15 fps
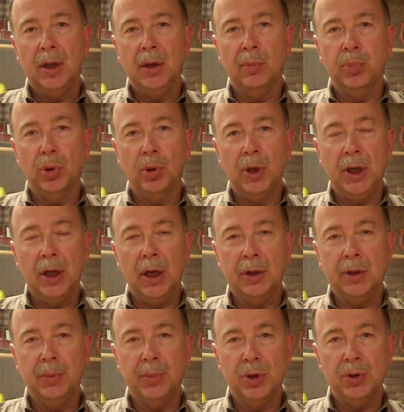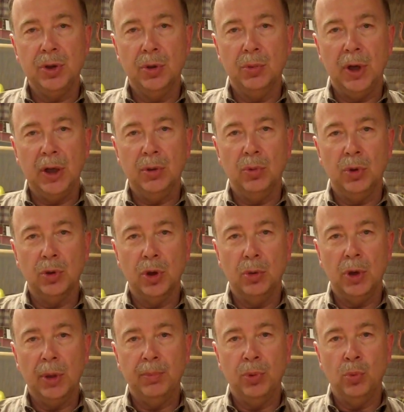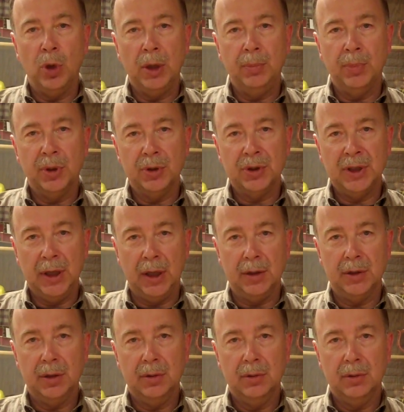The employee contribution rate will go up 1%.